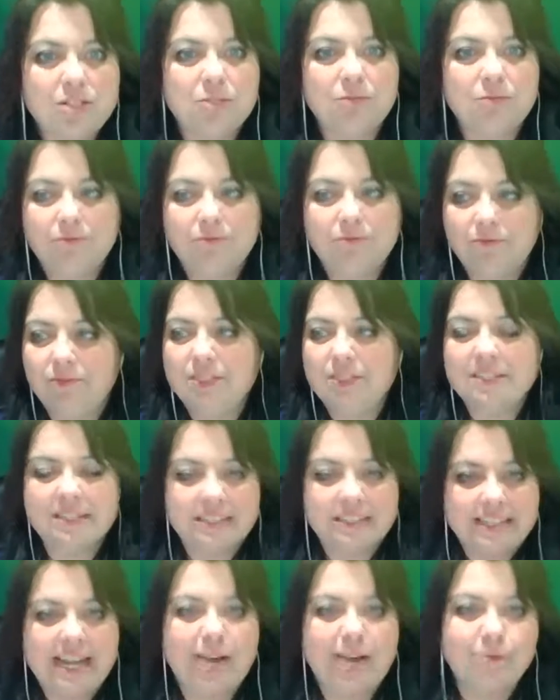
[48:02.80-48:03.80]
to
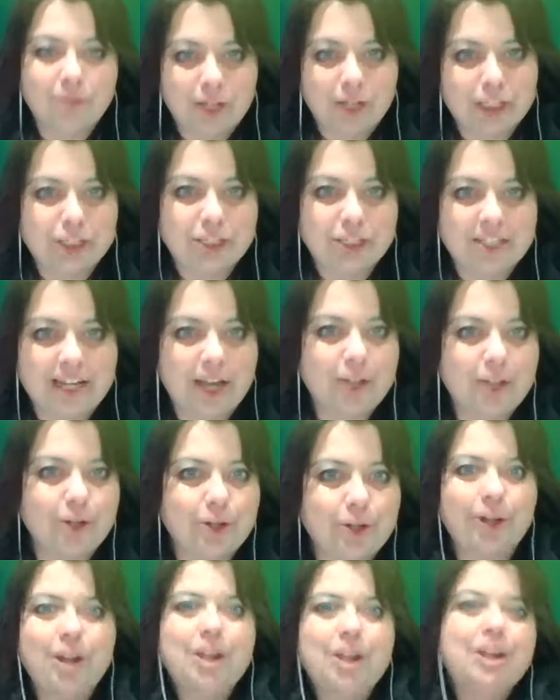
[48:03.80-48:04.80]
physically have lunch
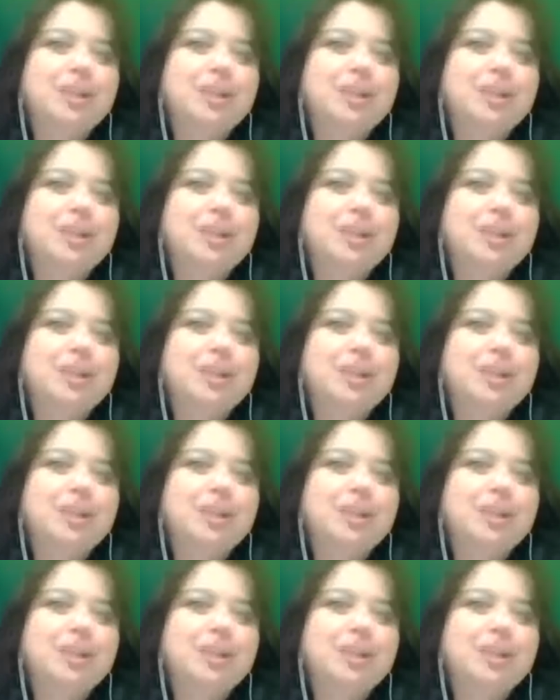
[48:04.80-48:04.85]
together.